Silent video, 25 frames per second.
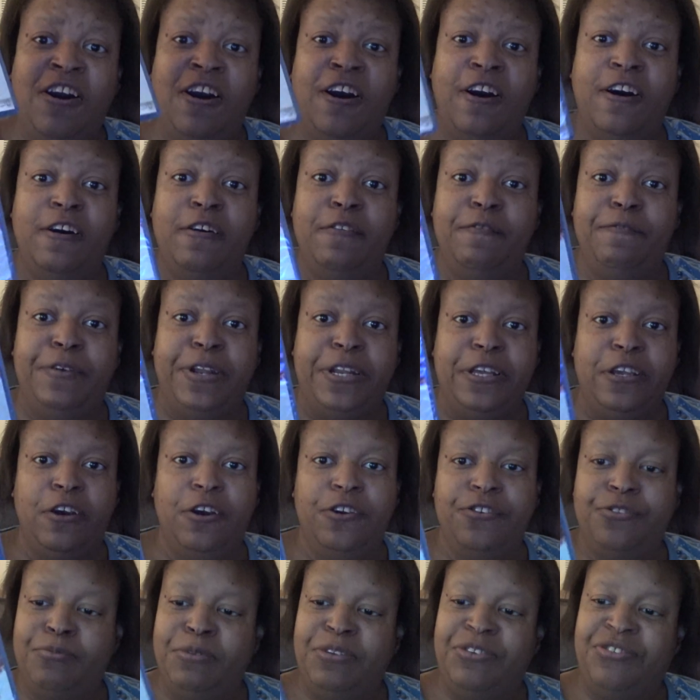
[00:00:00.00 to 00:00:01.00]
Home
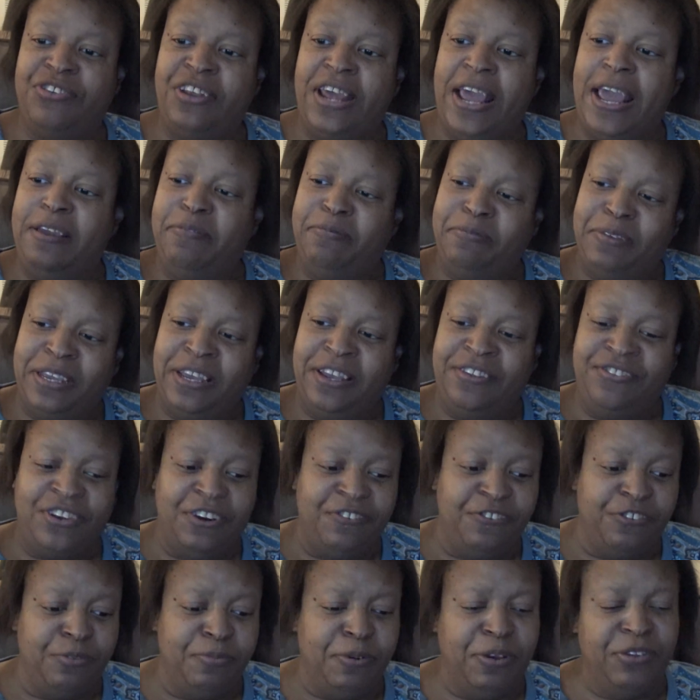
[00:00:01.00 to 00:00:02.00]
Video's mistake, because
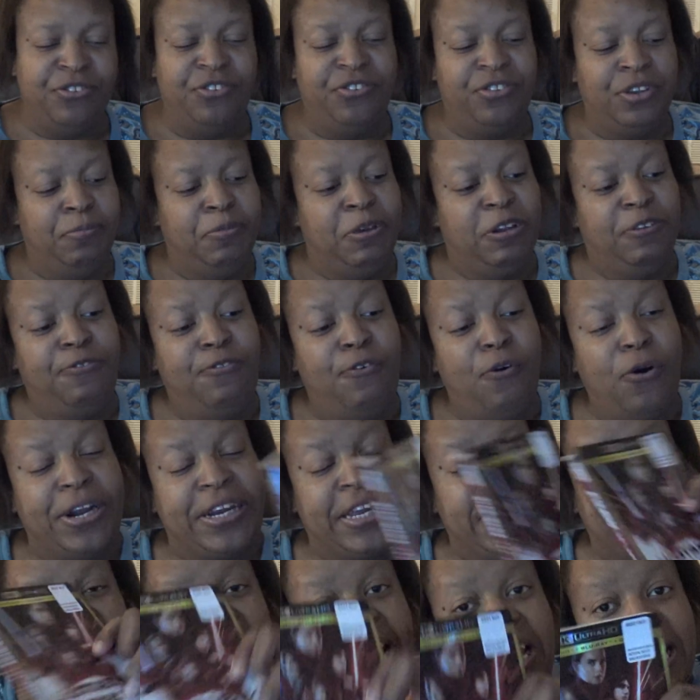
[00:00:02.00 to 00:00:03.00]
they were supposed to send me the
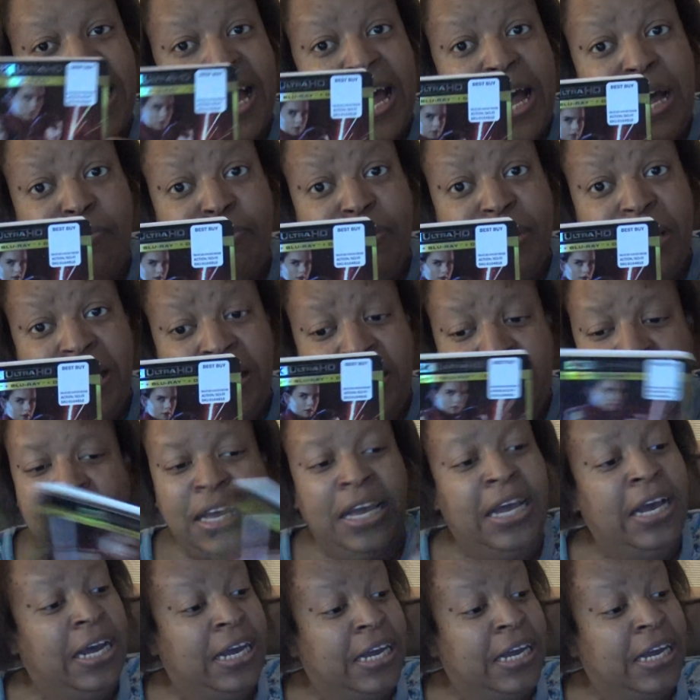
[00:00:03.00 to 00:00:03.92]
4K copy,